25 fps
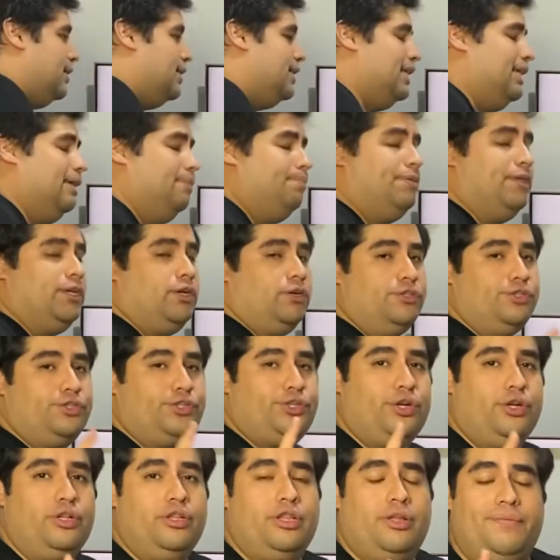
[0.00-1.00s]
keep the
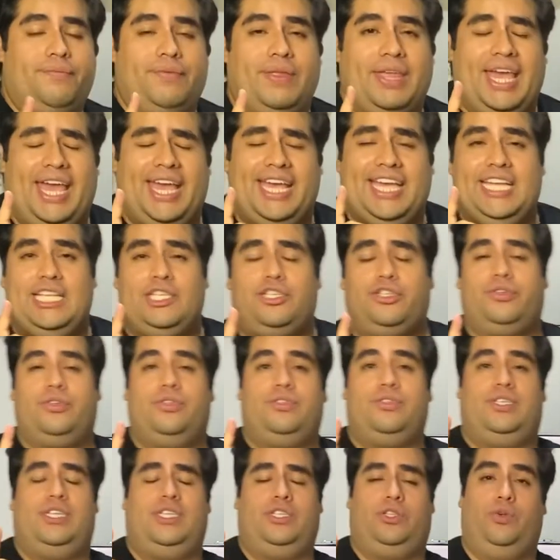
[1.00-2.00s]
control of each
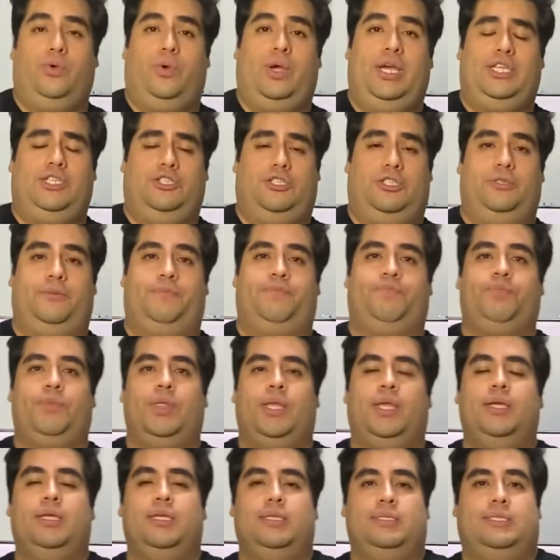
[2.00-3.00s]
situation.
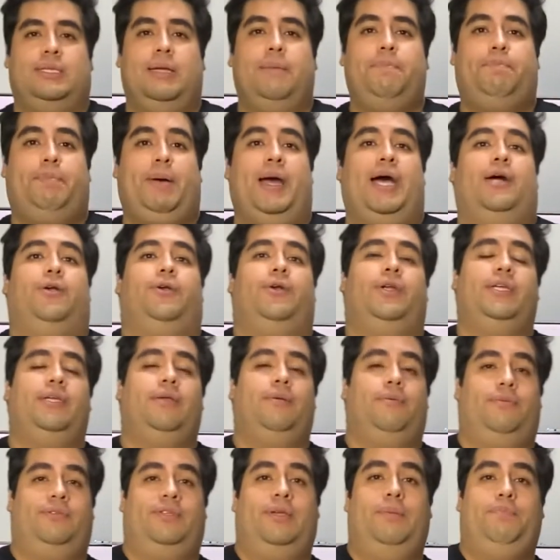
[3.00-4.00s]
Some
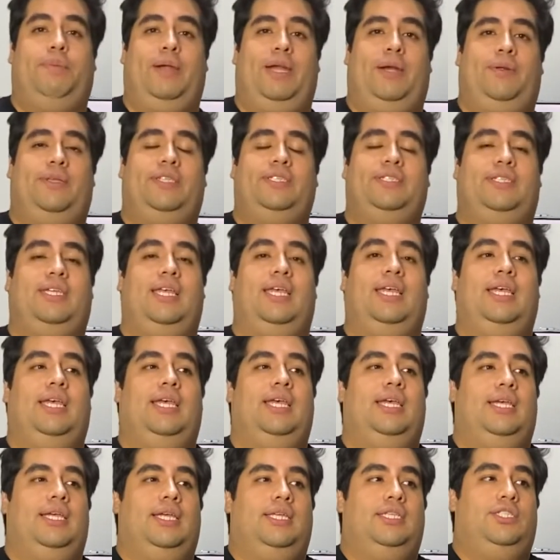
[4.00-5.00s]
parents
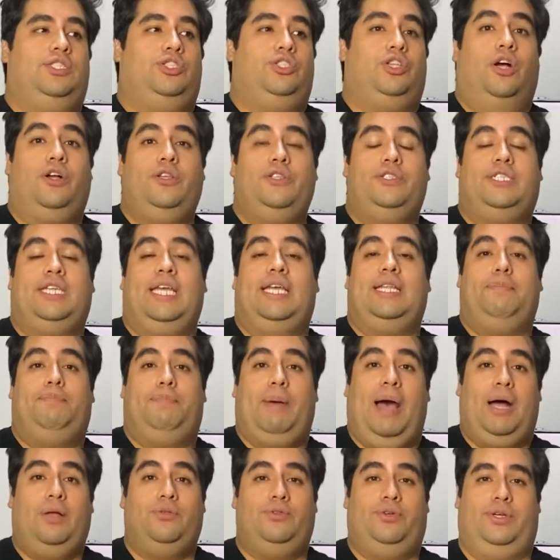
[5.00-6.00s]
don't set
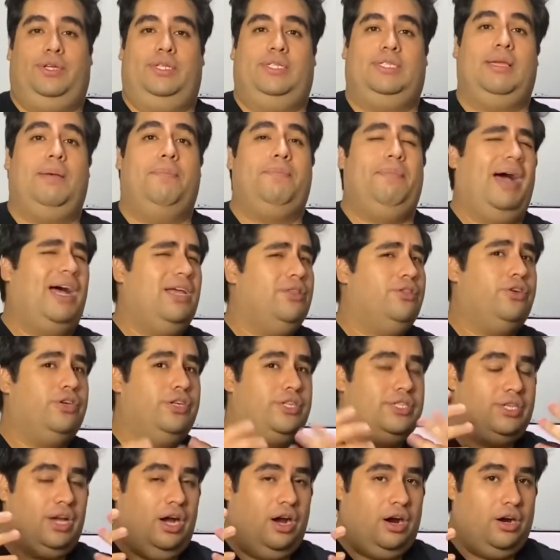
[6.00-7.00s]
boundaries, and
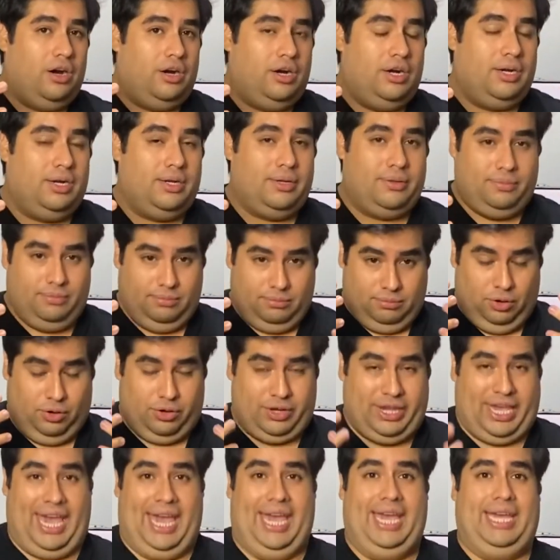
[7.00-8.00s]
boundaries are
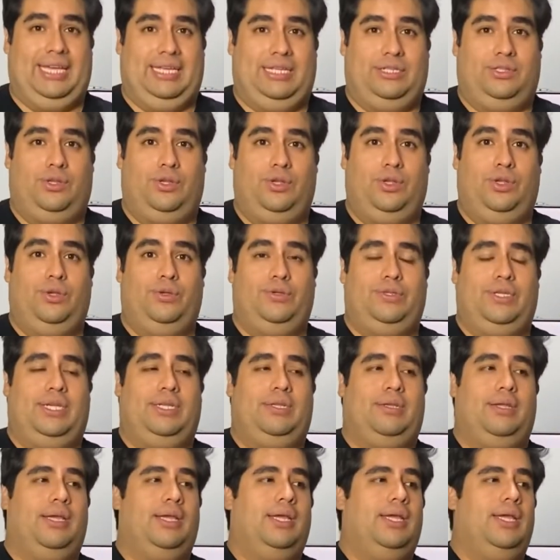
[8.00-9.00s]
okay to use
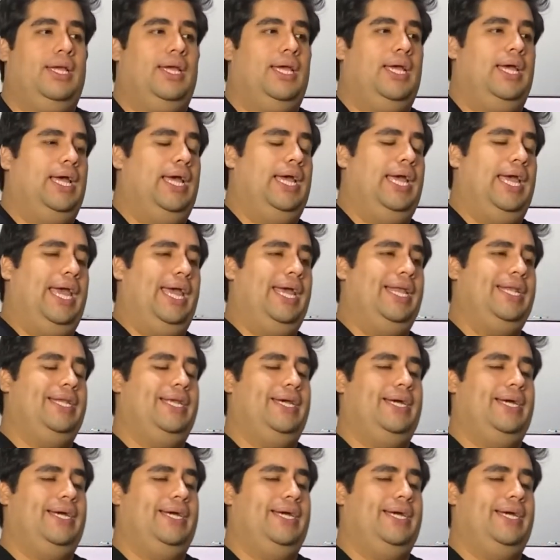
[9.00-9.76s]
it. And